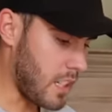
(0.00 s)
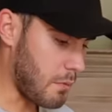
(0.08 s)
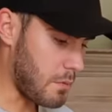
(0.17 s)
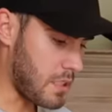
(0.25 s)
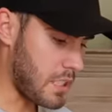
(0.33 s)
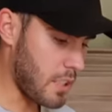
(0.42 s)
I'm
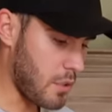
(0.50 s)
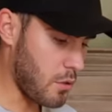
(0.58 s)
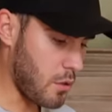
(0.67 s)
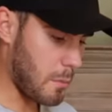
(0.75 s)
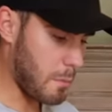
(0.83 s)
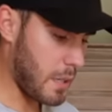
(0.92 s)
still
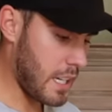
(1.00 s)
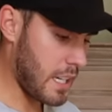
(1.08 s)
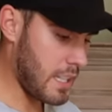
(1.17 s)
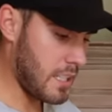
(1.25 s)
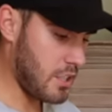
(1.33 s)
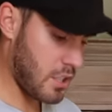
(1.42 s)
on
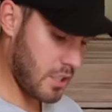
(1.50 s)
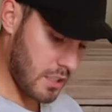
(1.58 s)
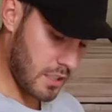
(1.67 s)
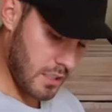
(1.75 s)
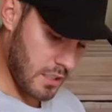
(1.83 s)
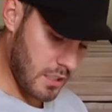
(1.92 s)
page
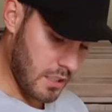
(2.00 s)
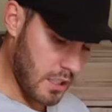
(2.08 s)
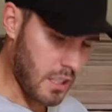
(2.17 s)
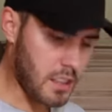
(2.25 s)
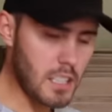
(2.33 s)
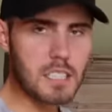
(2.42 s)

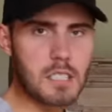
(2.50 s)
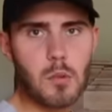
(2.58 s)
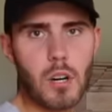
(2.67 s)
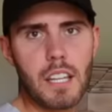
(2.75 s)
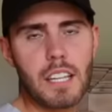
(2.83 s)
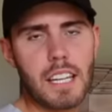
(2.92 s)

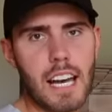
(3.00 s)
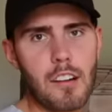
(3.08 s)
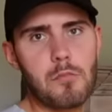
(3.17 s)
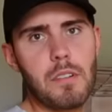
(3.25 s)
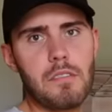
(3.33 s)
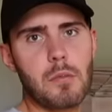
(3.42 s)
31 and
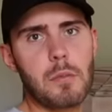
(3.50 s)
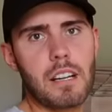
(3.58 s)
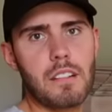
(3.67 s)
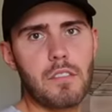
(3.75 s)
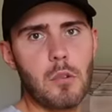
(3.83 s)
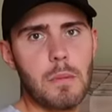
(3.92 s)
have been for
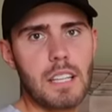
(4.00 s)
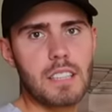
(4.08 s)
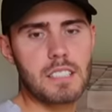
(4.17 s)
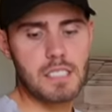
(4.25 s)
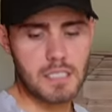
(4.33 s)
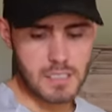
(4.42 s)
about 4 months.